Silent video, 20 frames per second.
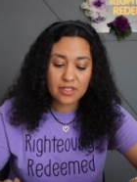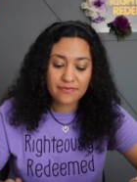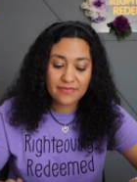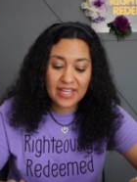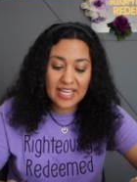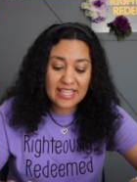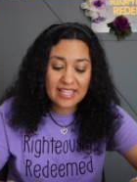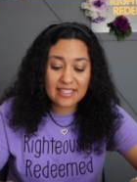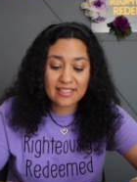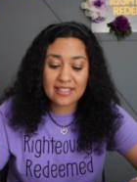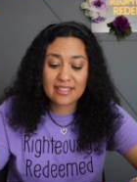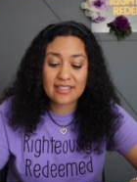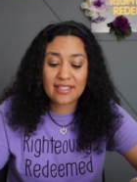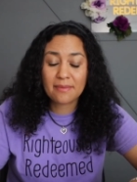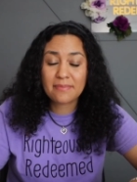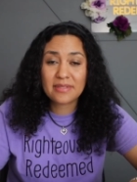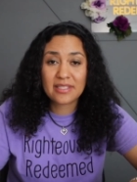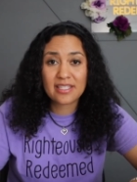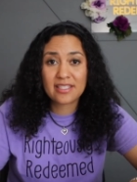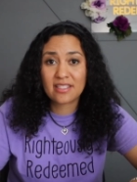Faith is a
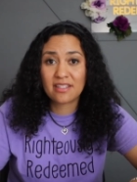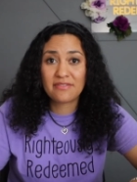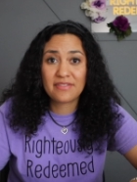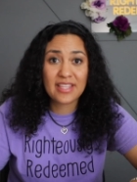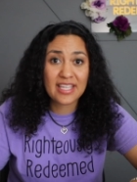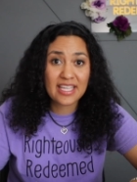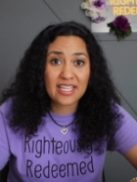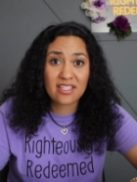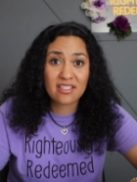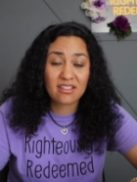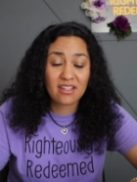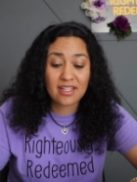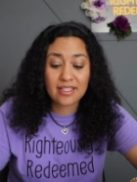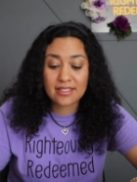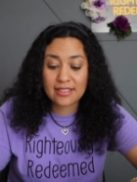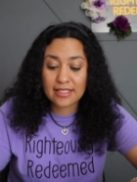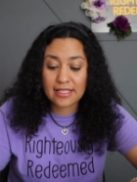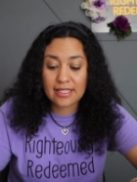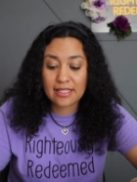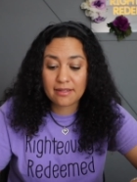substance of things not
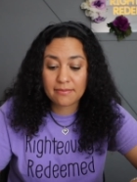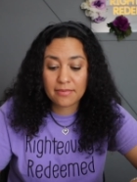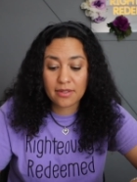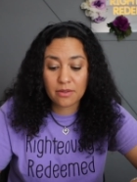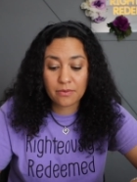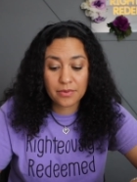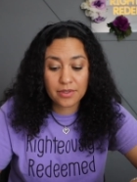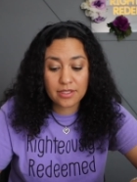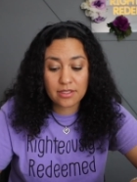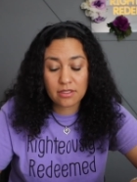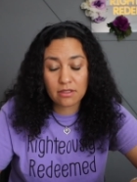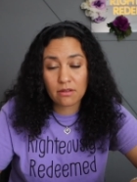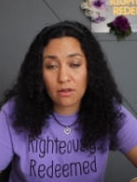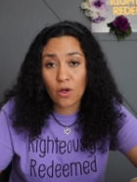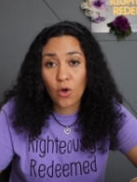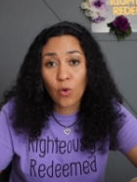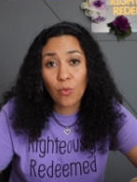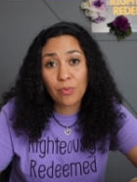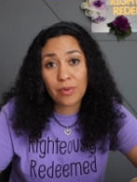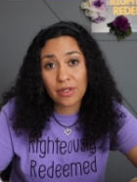seen, but we're still
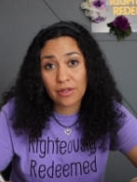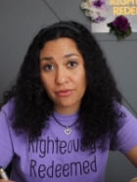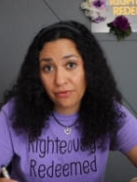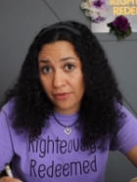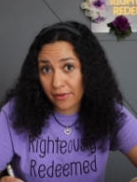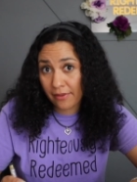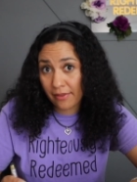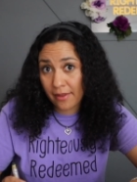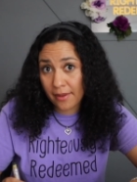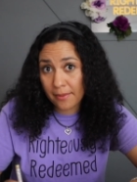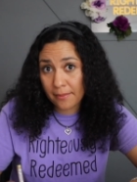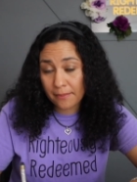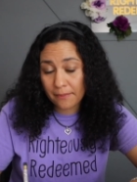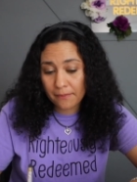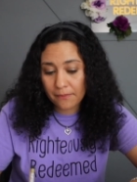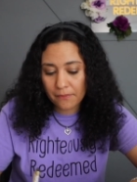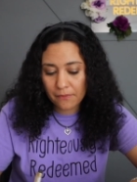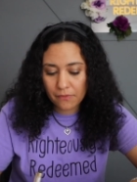hoping for them.